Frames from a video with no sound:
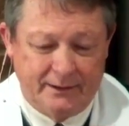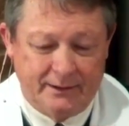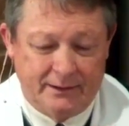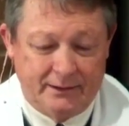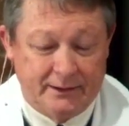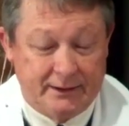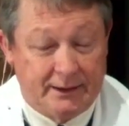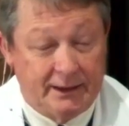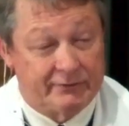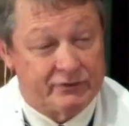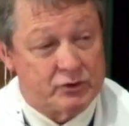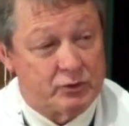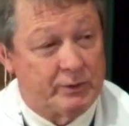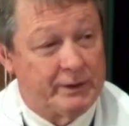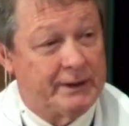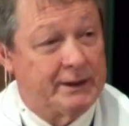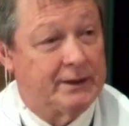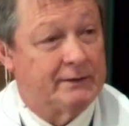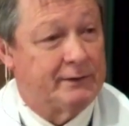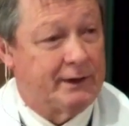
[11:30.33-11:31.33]
The gifts we
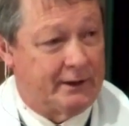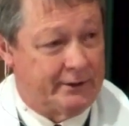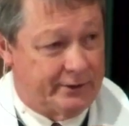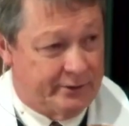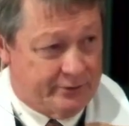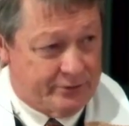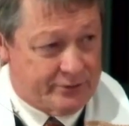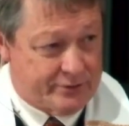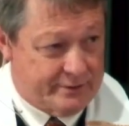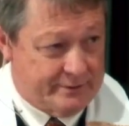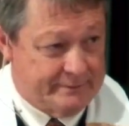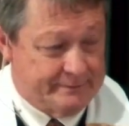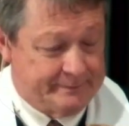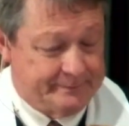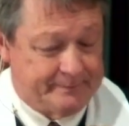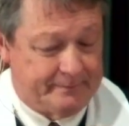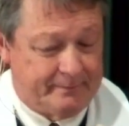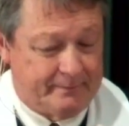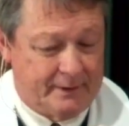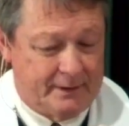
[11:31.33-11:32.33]
give others
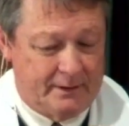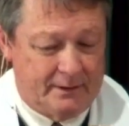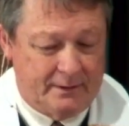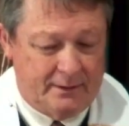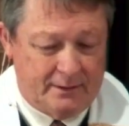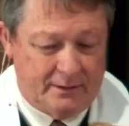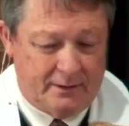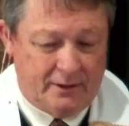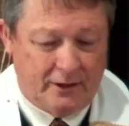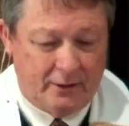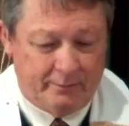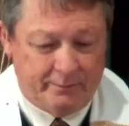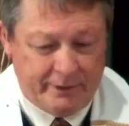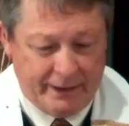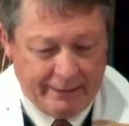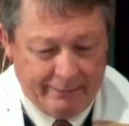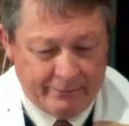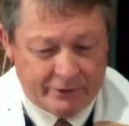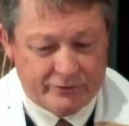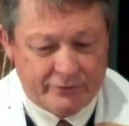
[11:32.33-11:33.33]
are
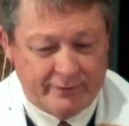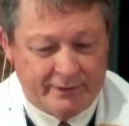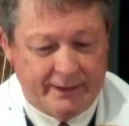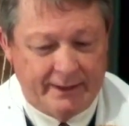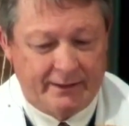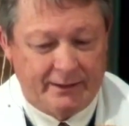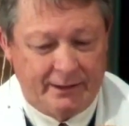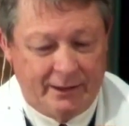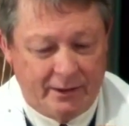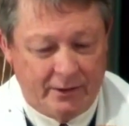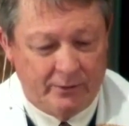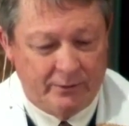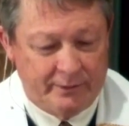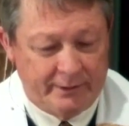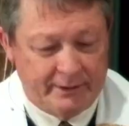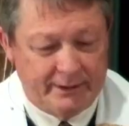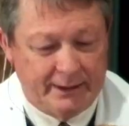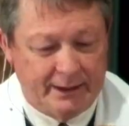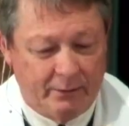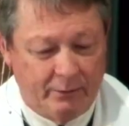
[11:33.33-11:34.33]
payments for that loan,
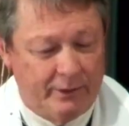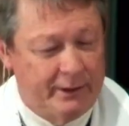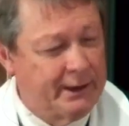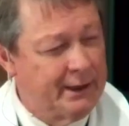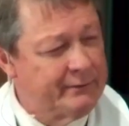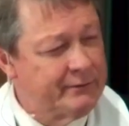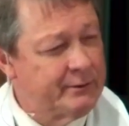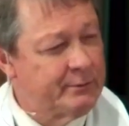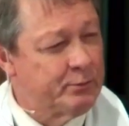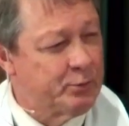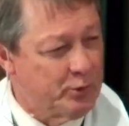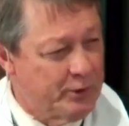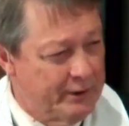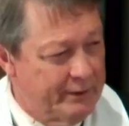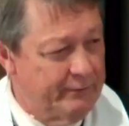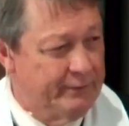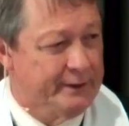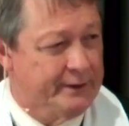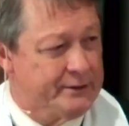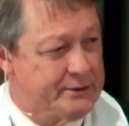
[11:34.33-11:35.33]
and we have the
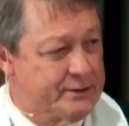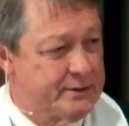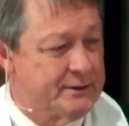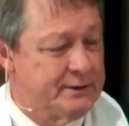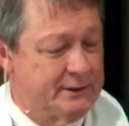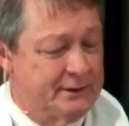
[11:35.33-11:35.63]
privilege